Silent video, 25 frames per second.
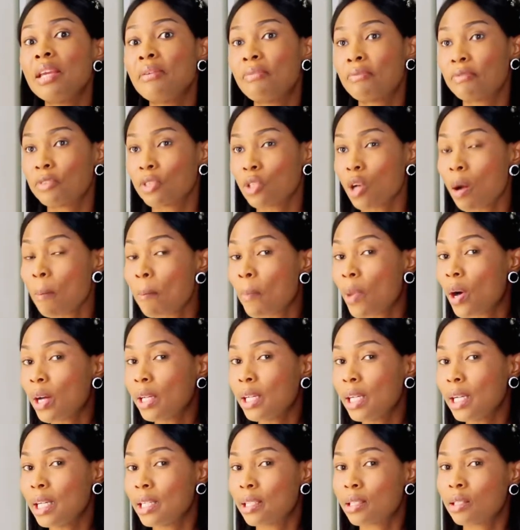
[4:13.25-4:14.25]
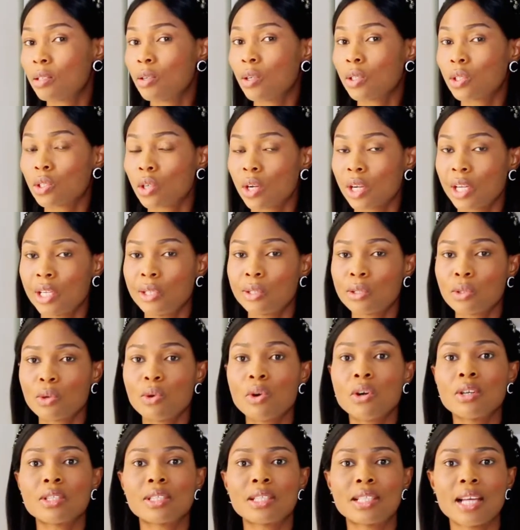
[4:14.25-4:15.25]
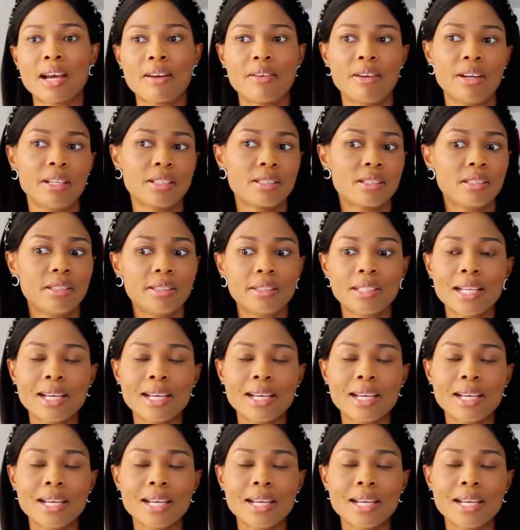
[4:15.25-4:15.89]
If somebody is not talking to us directly,